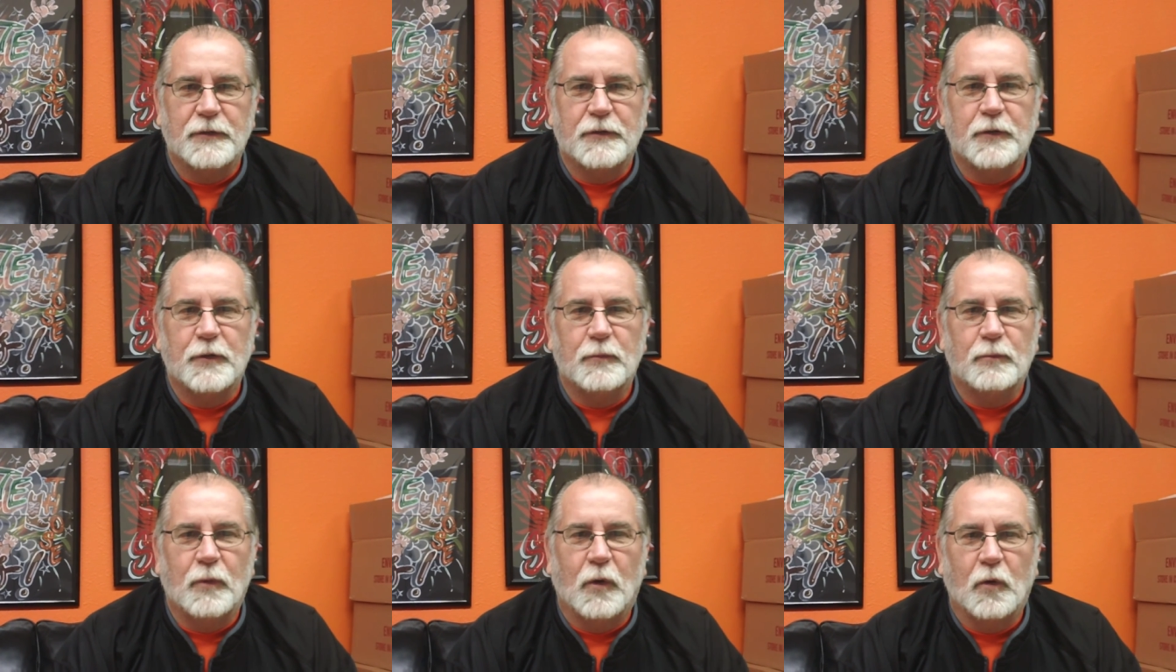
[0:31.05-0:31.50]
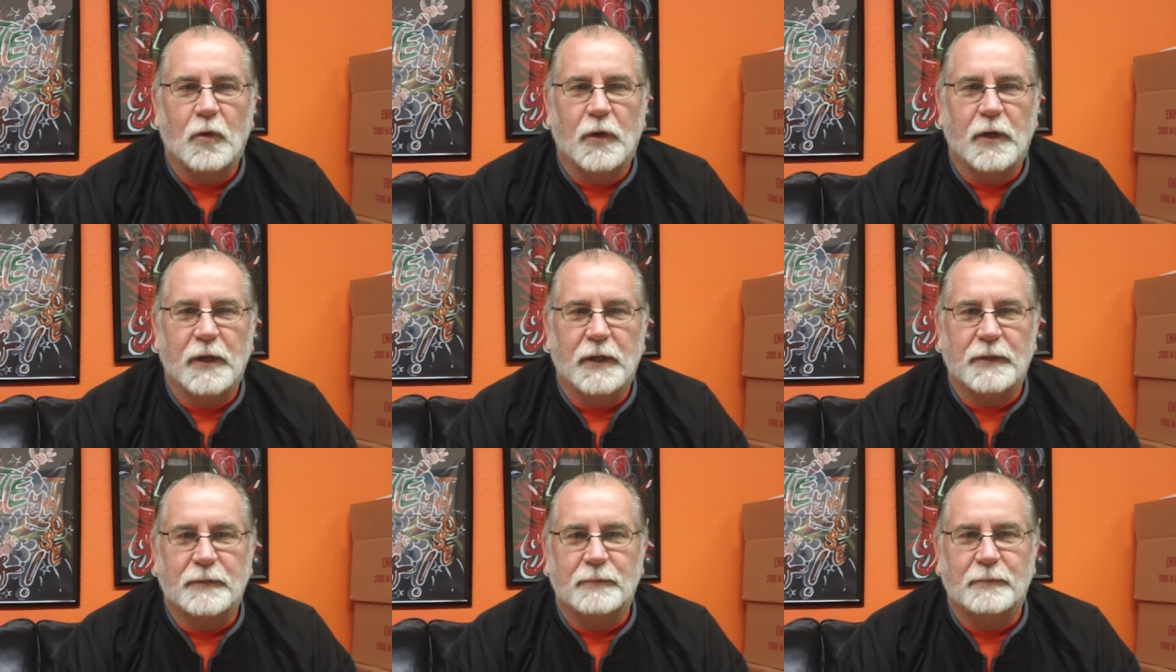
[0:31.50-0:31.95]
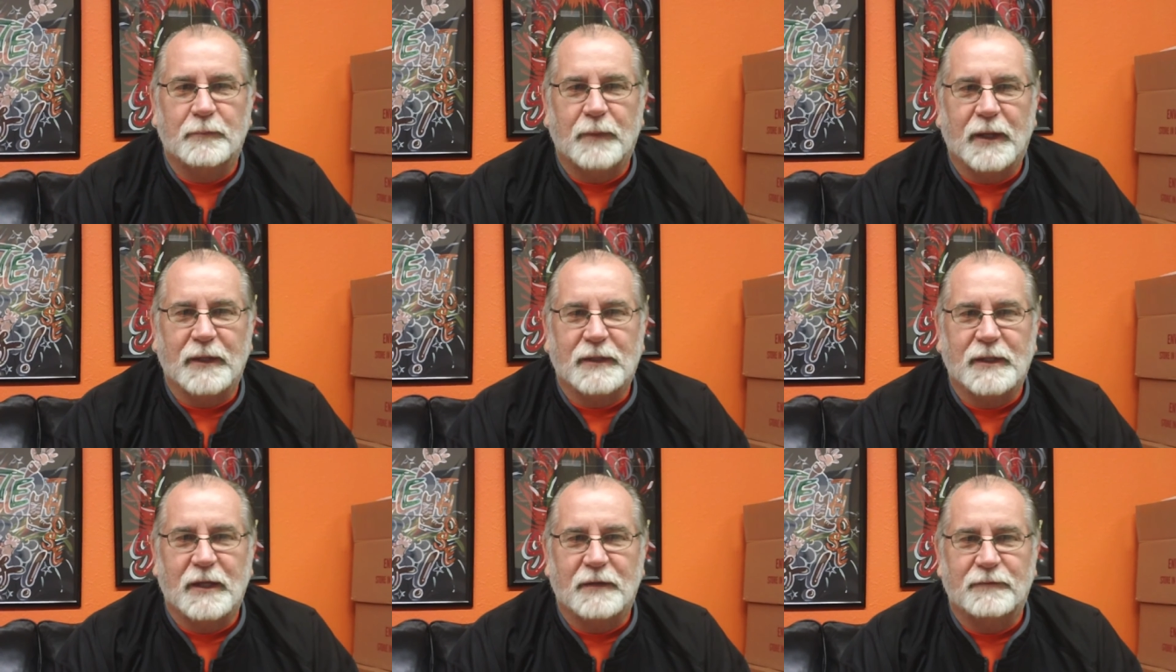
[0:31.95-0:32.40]
do more and
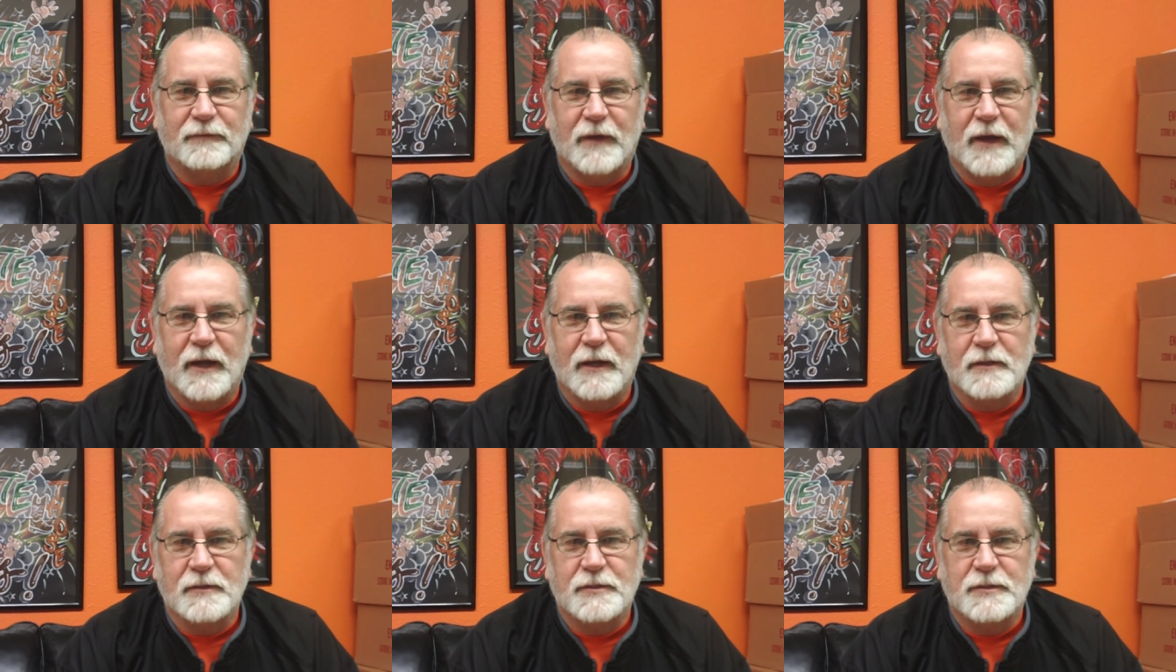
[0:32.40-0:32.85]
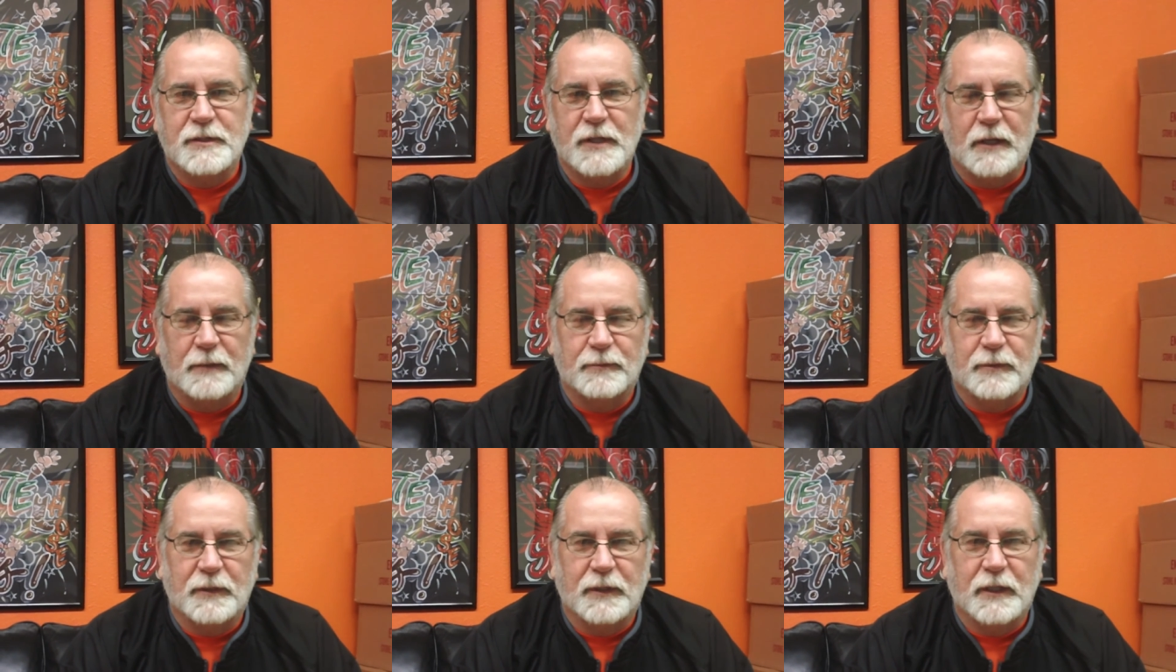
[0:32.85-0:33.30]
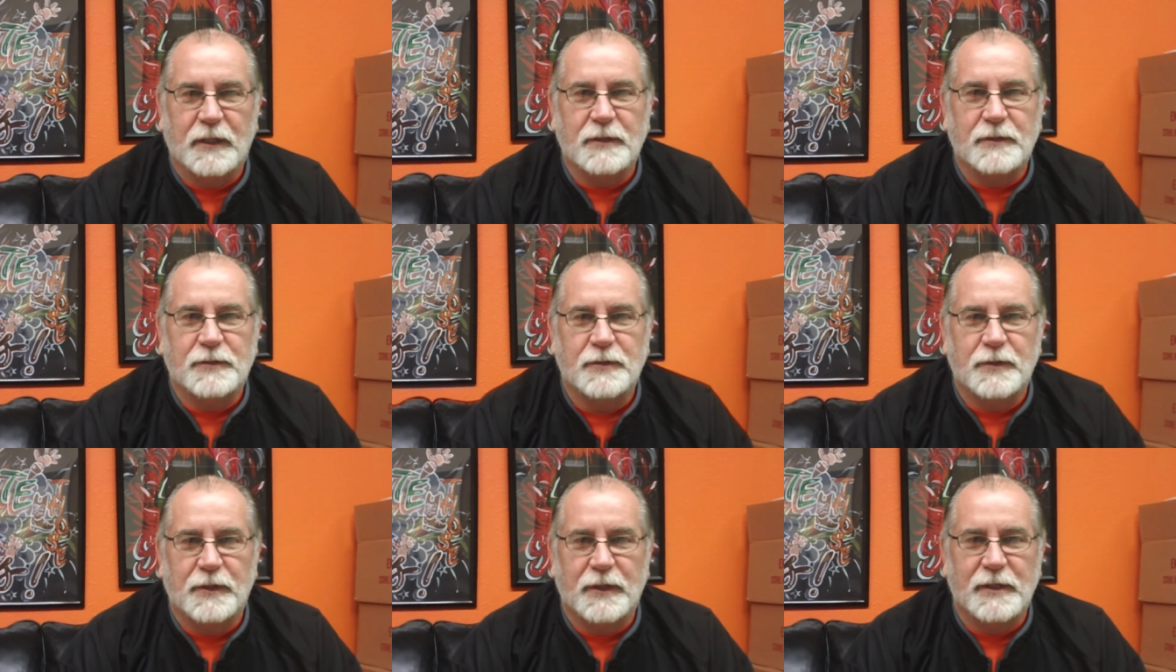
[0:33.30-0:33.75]
make that final step and get
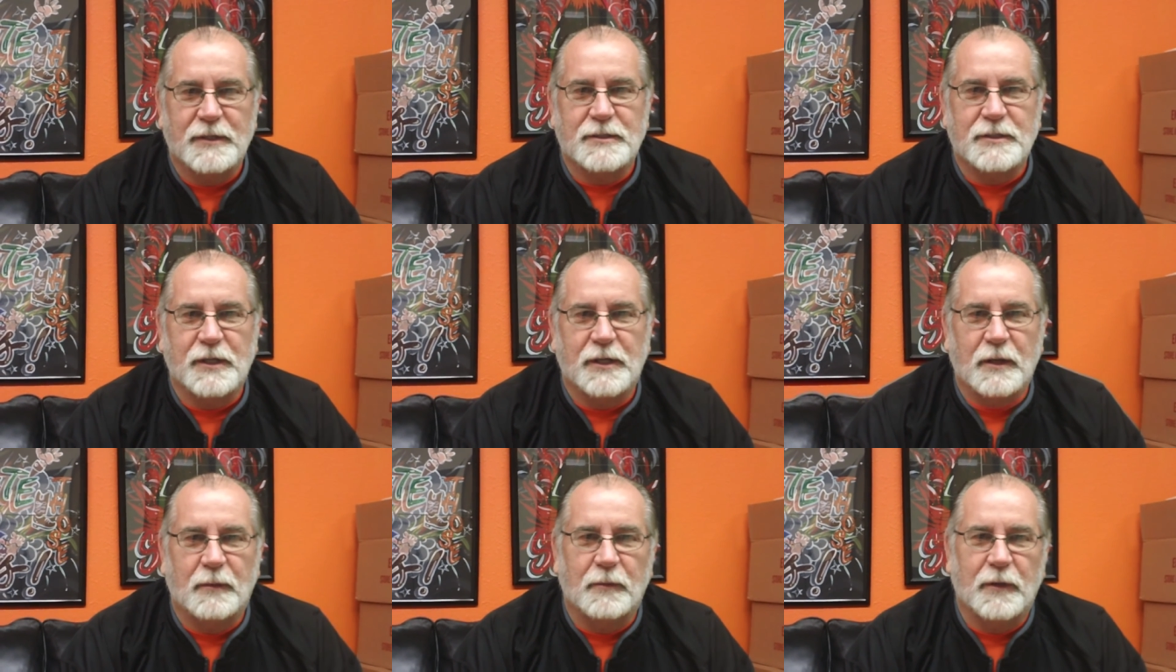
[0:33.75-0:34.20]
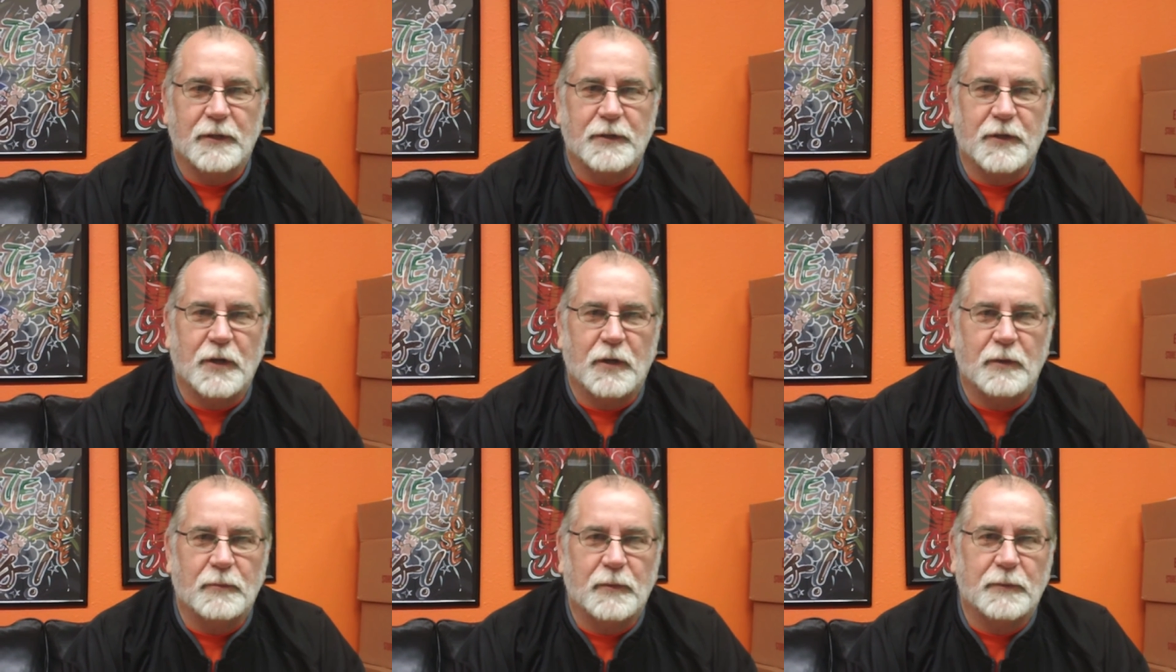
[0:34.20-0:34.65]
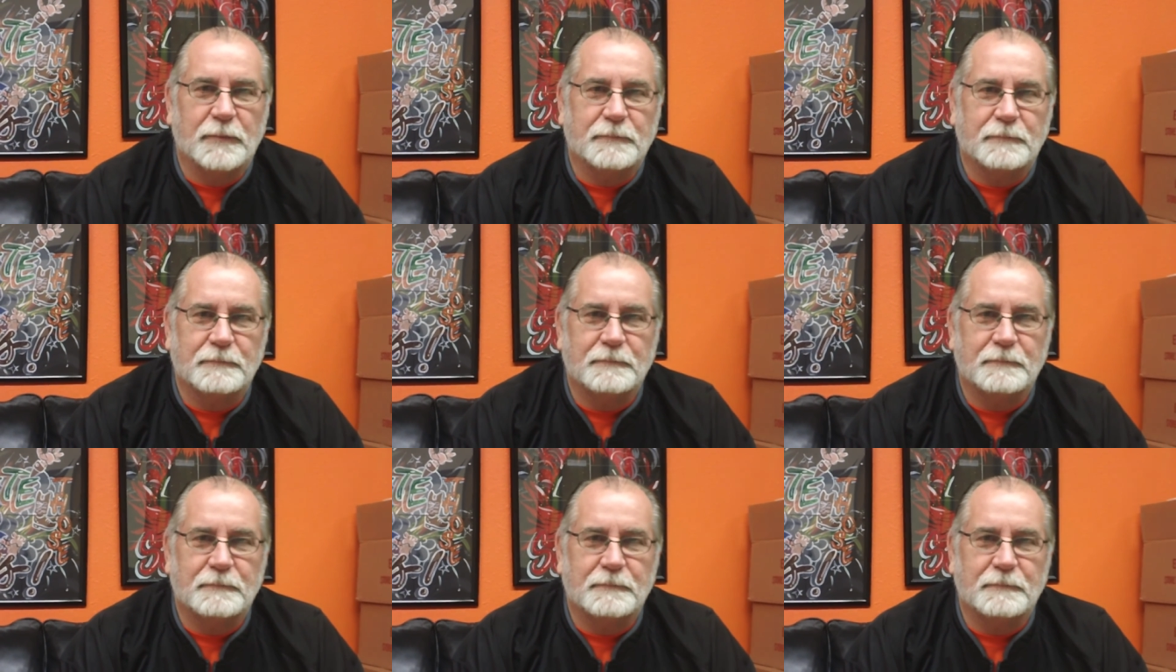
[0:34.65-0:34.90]
into an NCAA tournament.